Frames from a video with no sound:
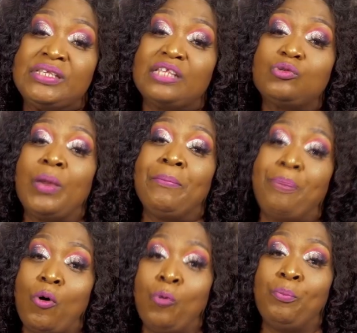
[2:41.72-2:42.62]
that's when
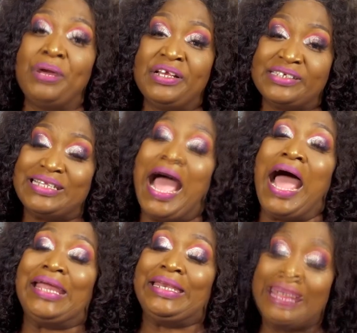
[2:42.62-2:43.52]
Paul brings the
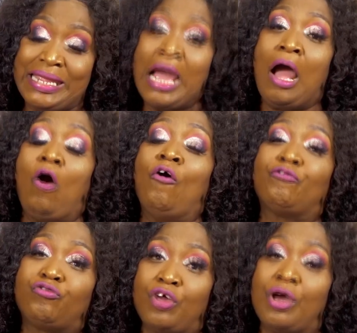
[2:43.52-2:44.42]
idea
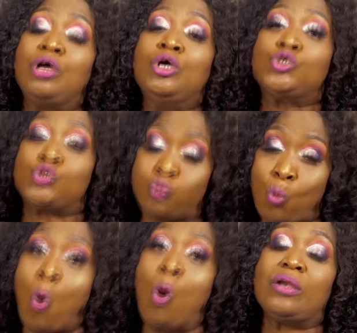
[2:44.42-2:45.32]
of the
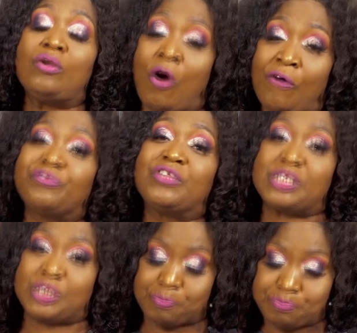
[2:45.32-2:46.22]
sword of the
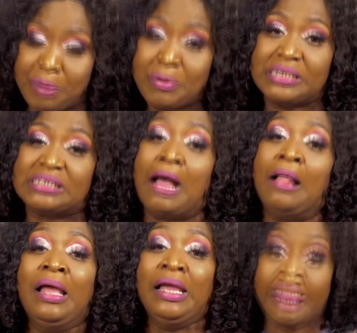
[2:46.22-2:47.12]
spirit.
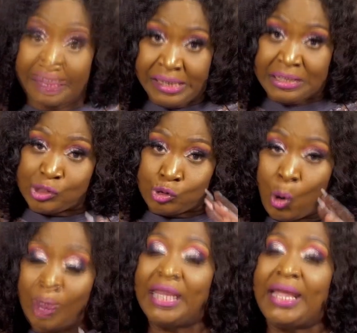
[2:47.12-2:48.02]
He is
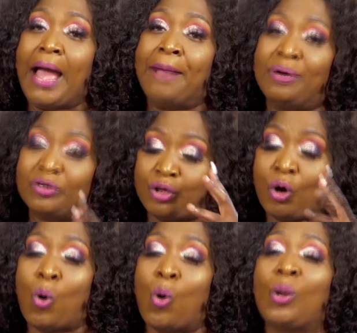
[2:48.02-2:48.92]
talking about the
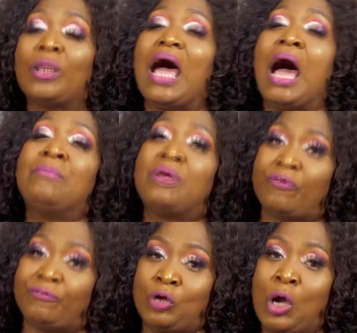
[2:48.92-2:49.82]
whole armor
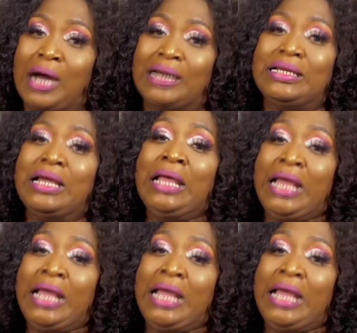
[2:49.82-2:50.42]
of God